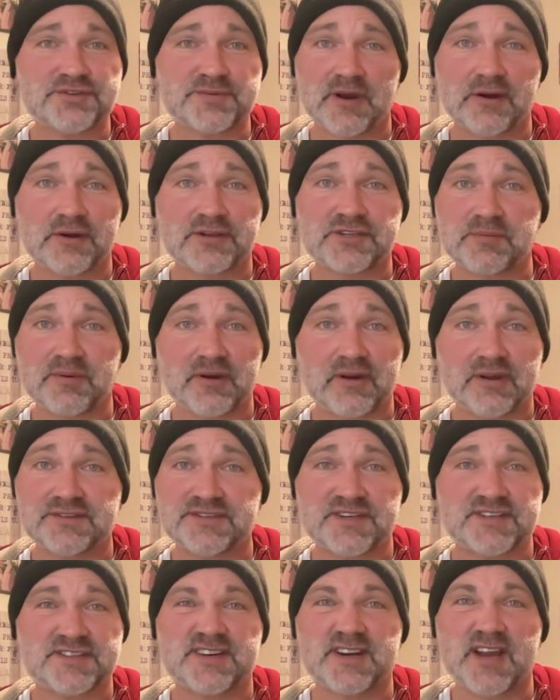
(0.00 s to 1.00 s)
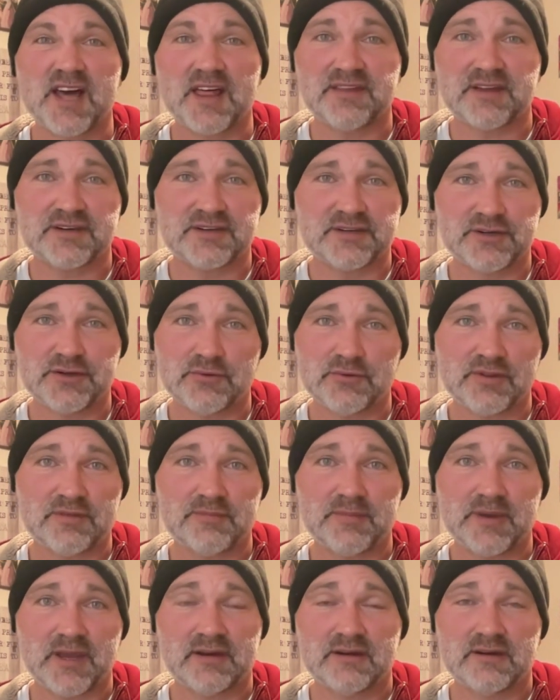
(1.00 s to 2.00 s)
Mayor Experience has nothing to do with
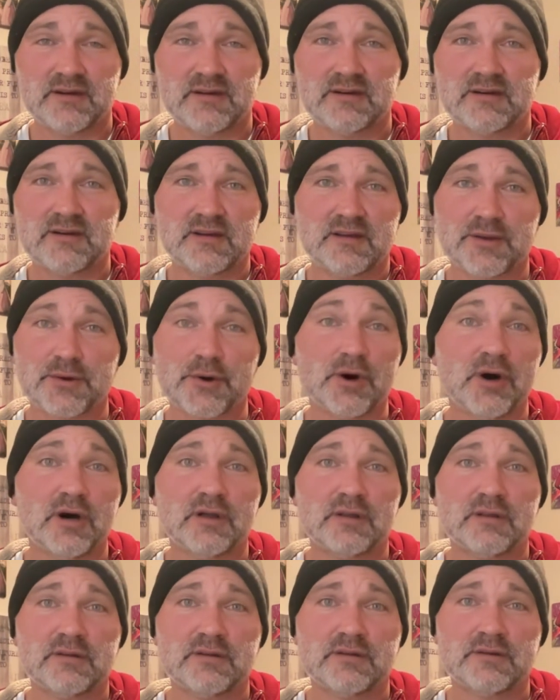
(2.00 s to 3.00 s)
me at all.